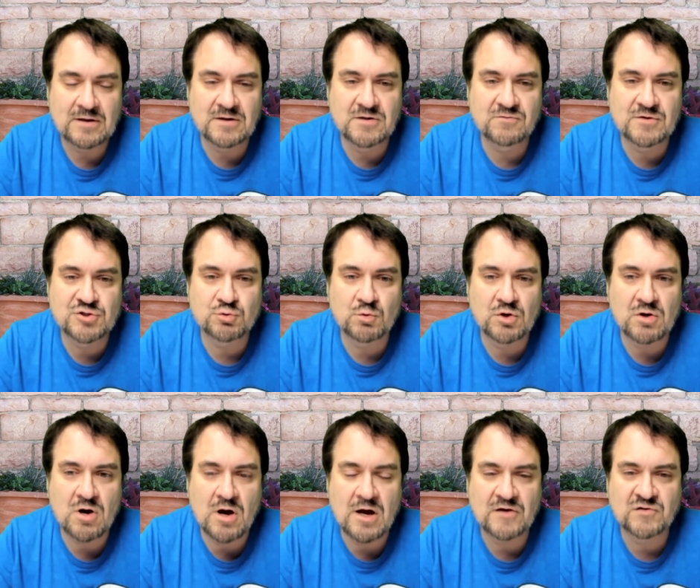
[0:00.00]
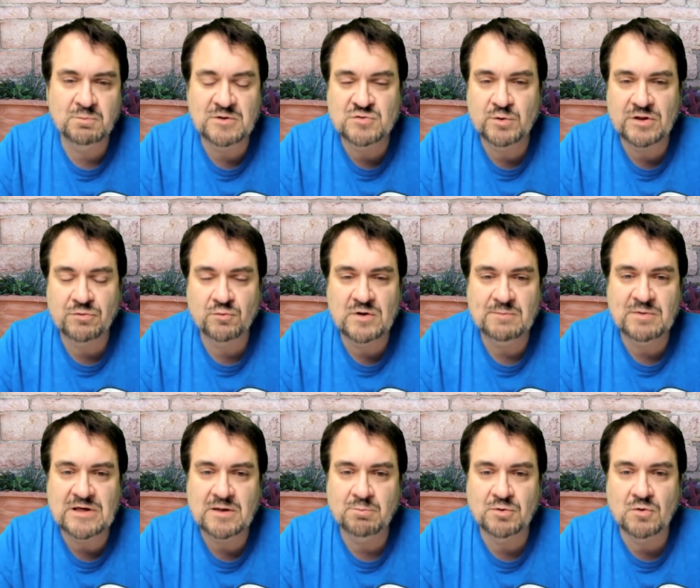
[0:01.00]
individual calls between three
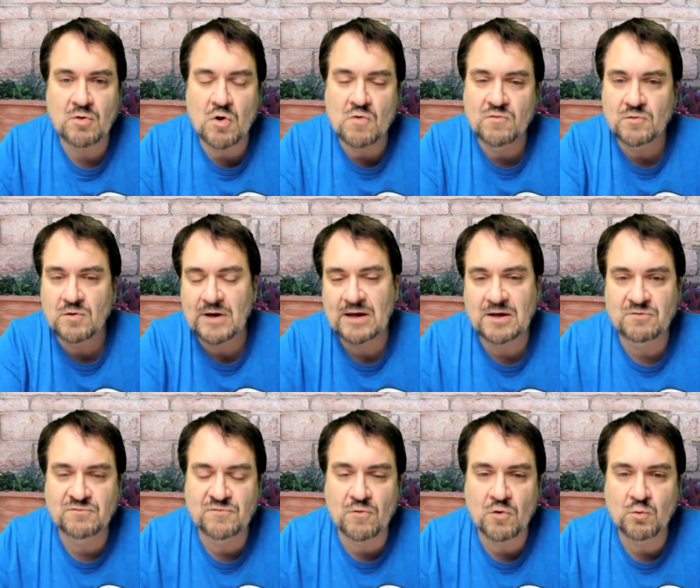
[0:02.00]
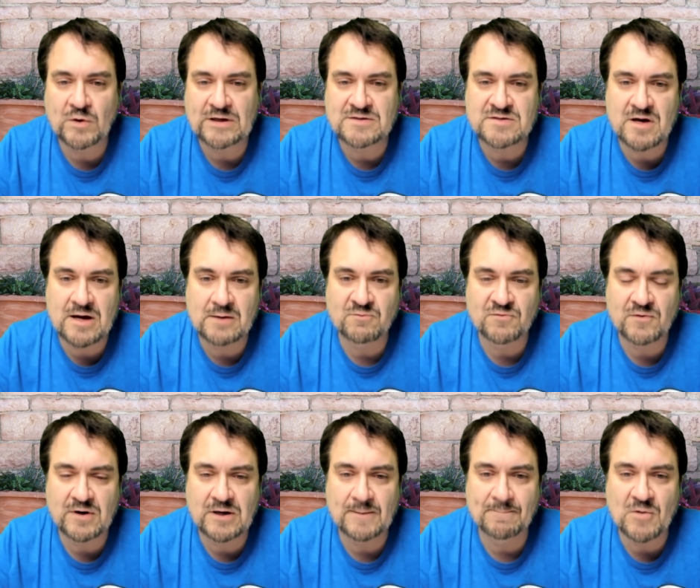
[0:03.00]
people over a four week time
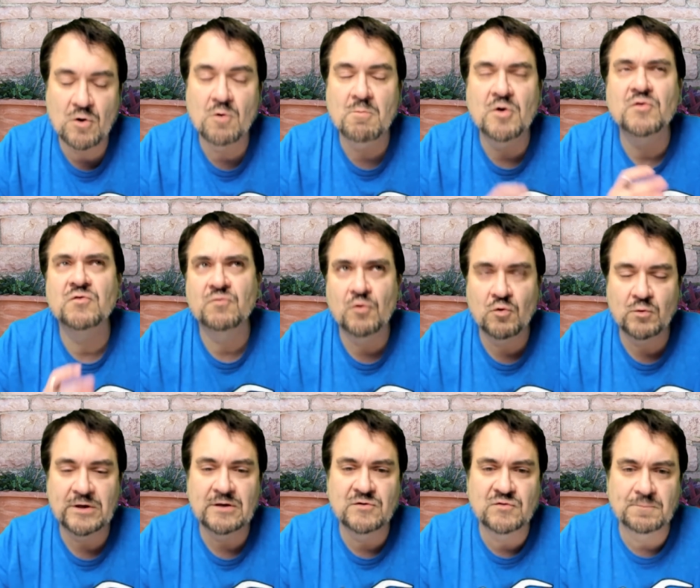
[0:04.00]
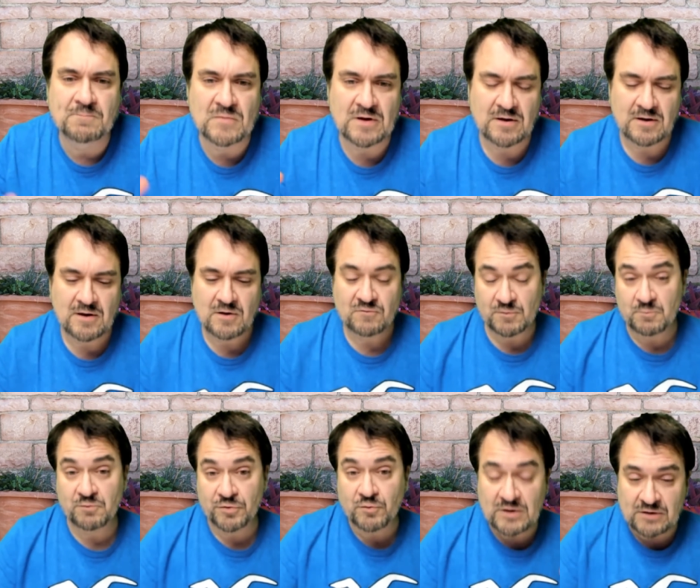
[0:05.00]
frame, almost four weeks,
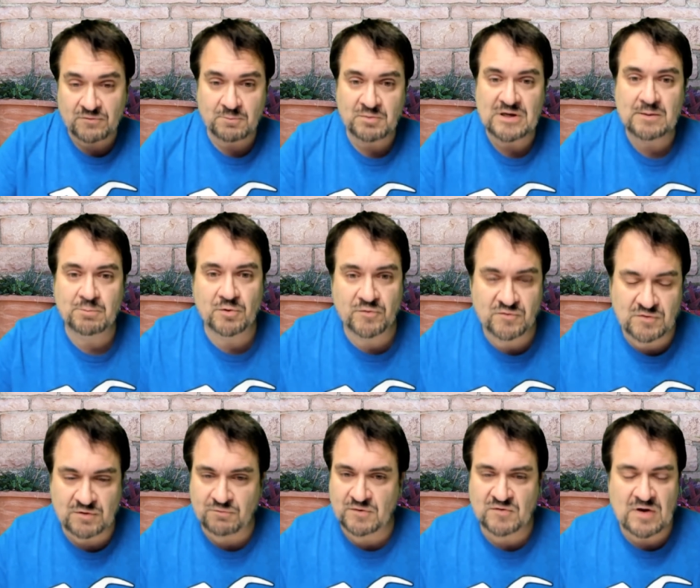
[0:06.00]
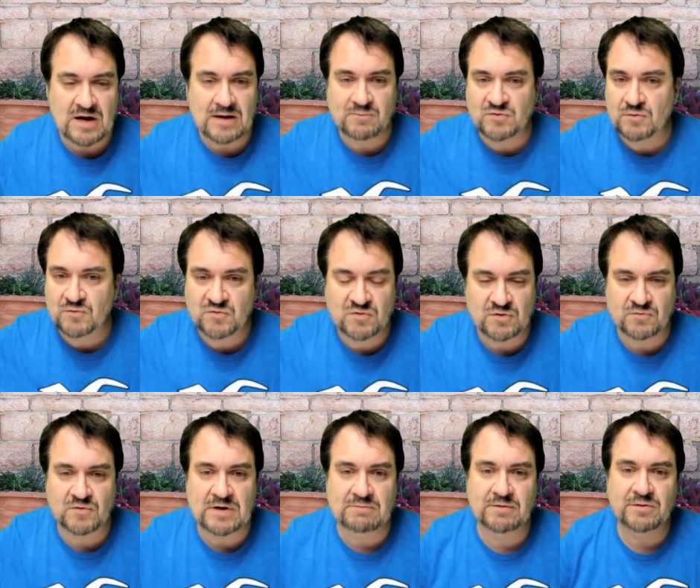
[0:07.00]
from three different people, different time zones,
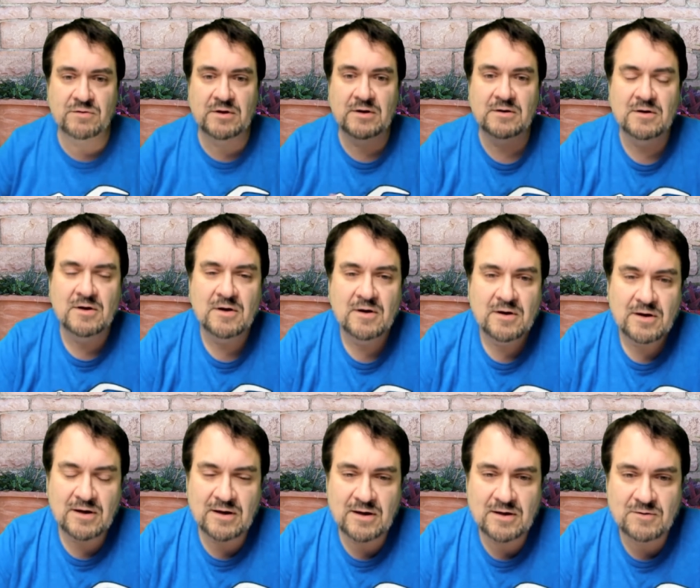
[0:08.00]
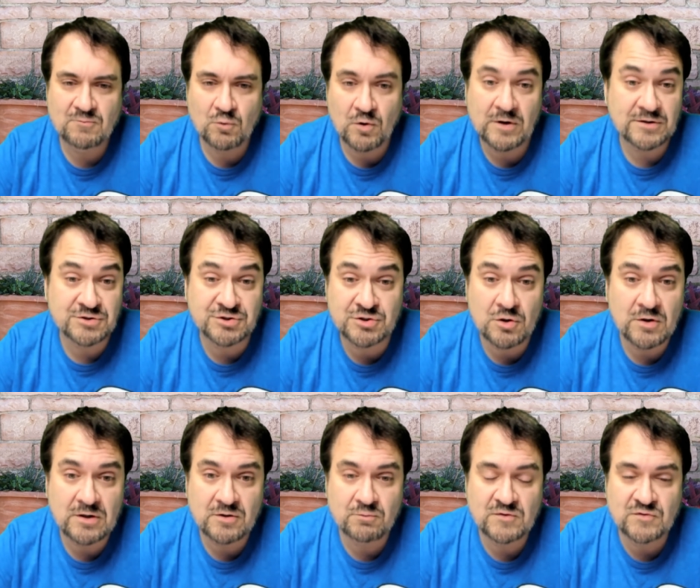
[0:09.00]
different everything. And we're going to show
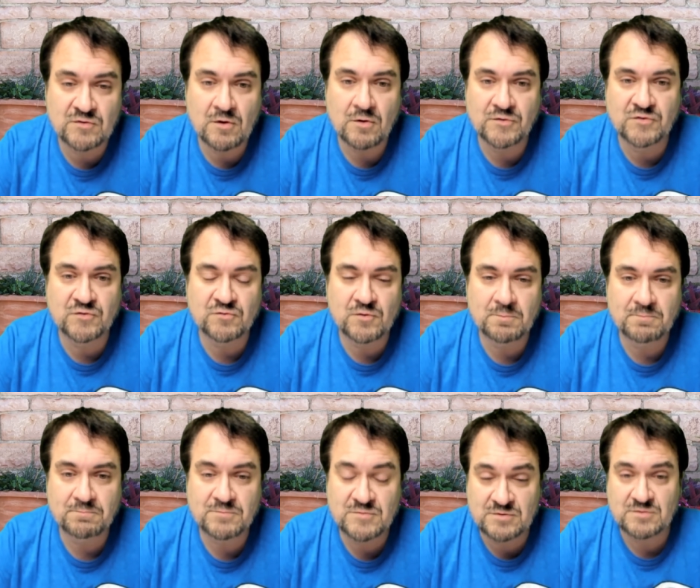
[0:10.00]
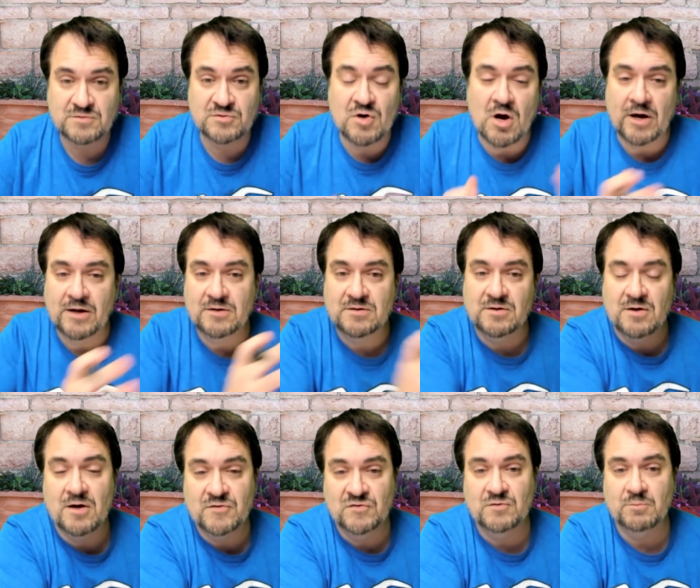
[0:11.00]
you the results from talking to
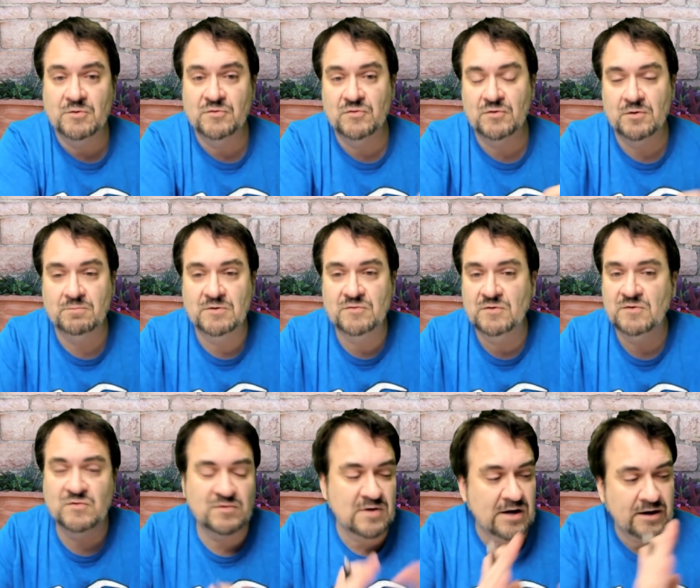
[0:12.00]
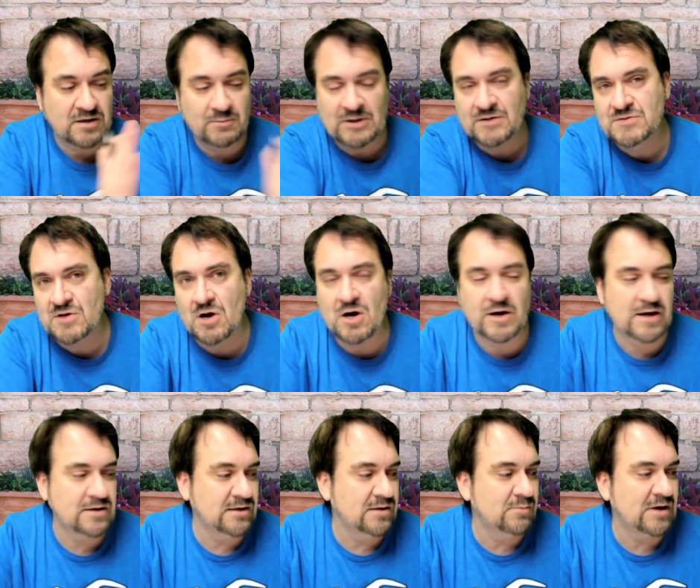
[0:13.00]
customer service. It's not going to be a
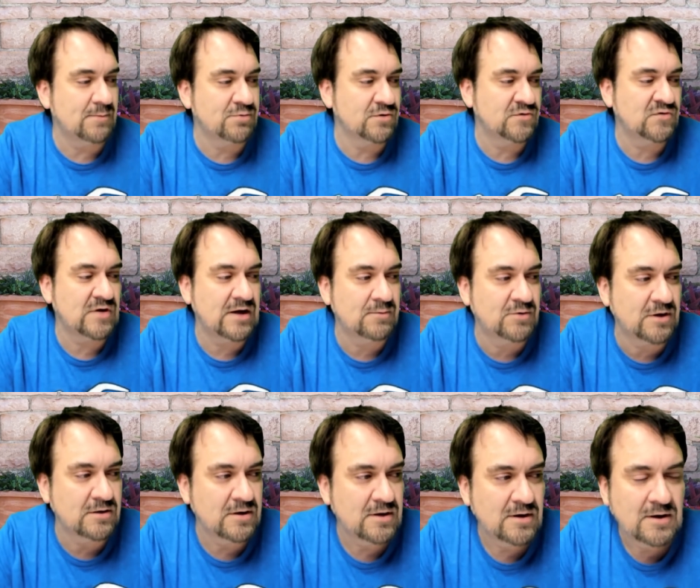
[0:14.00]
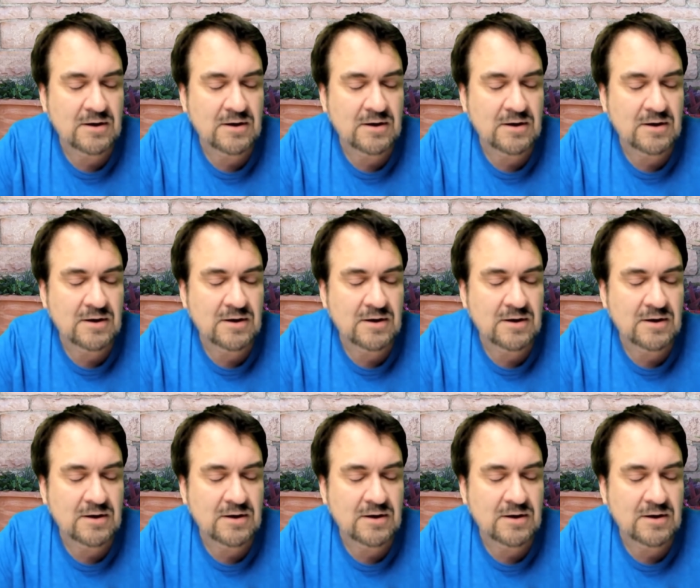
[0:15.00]
dog on eBay per se, but